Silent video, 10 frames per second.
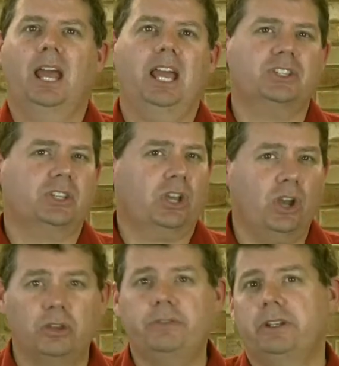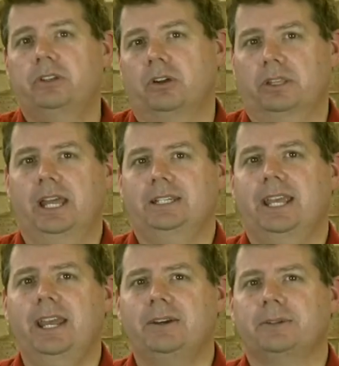Has COVID knocked that
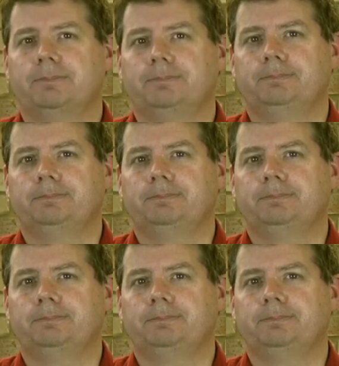down?